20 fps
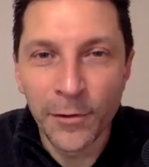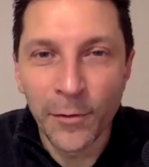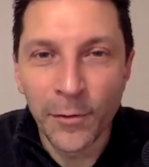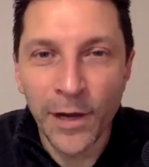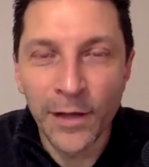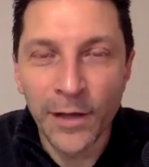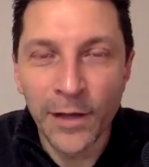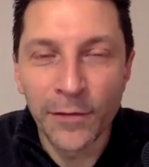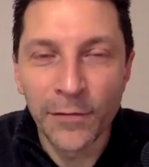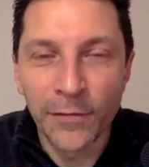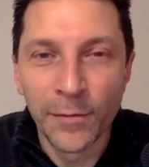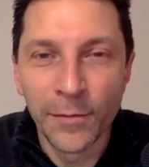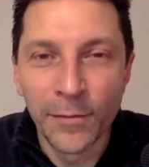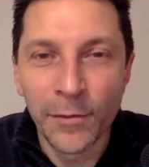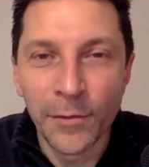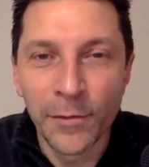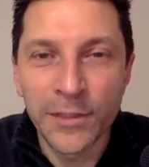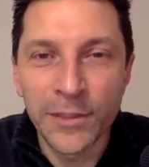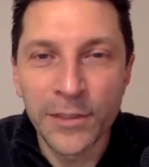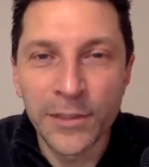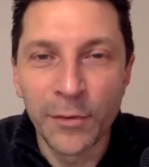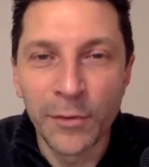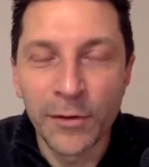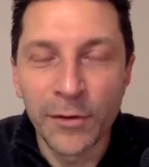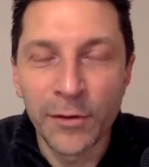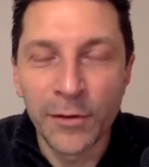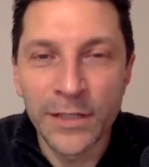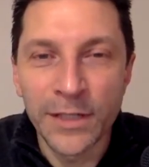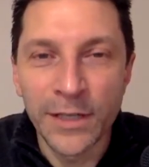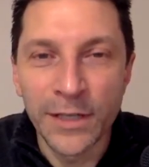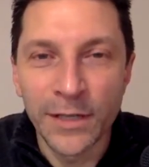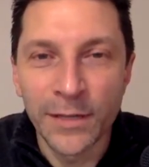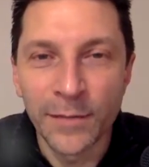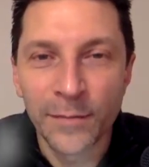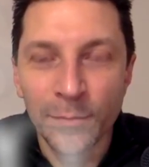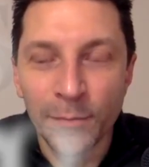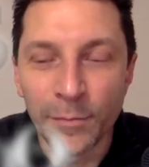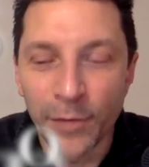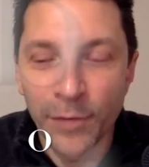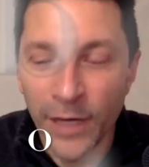Weiler from Knoll Sports, uh,
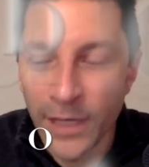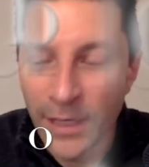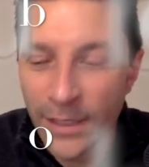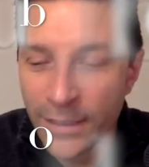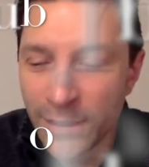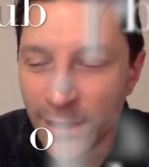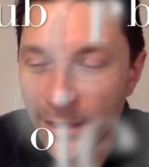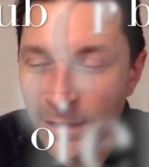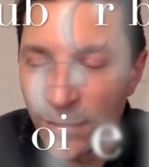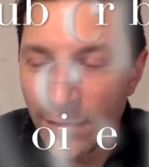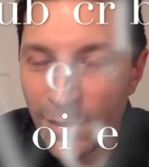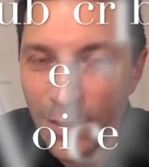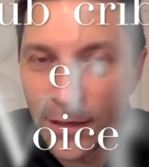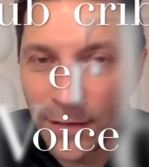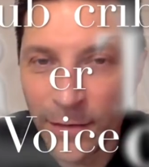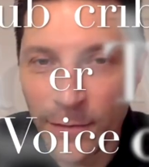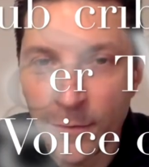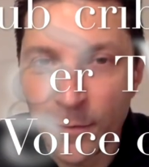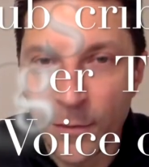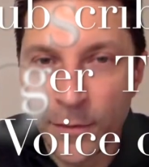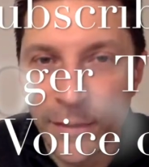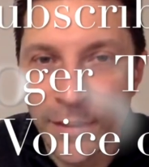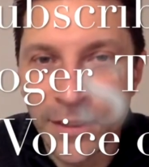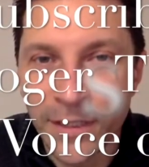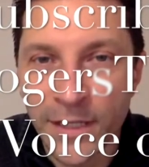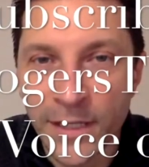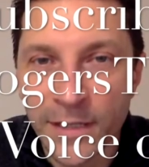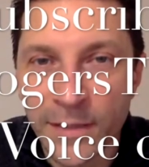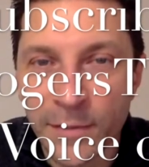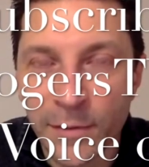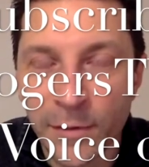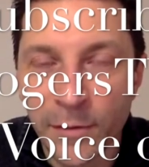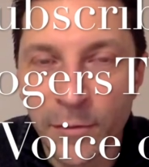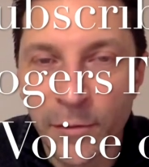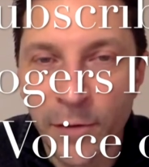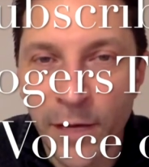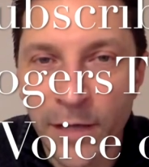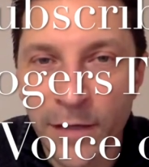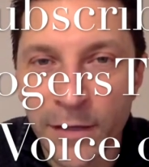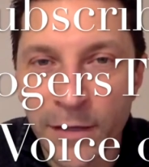breaking down uh, Florida State spring
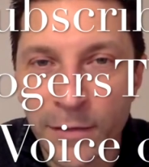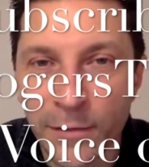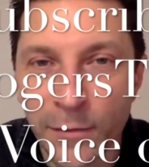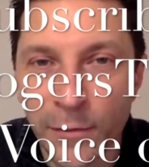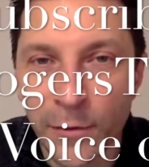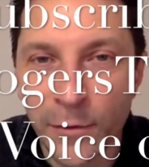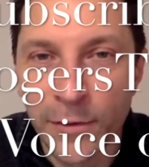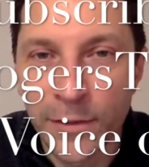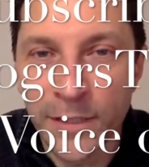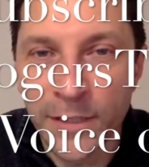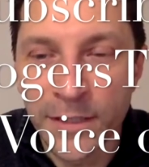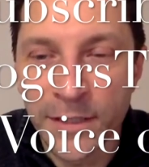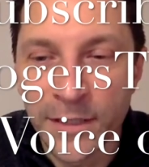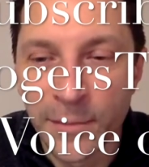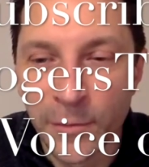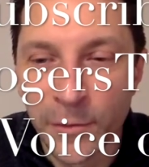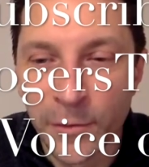practice for us and some